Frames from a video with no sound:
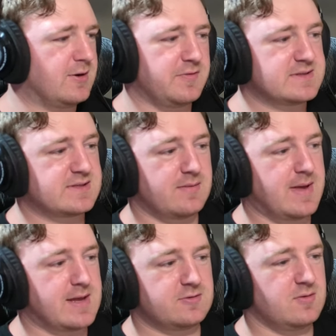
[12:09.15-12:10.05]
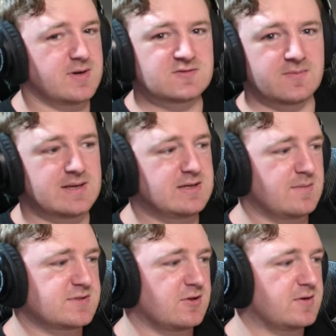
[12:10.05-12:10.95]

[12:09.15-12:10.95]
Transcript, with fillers: I don't think it's gonna matter too much for my tips though,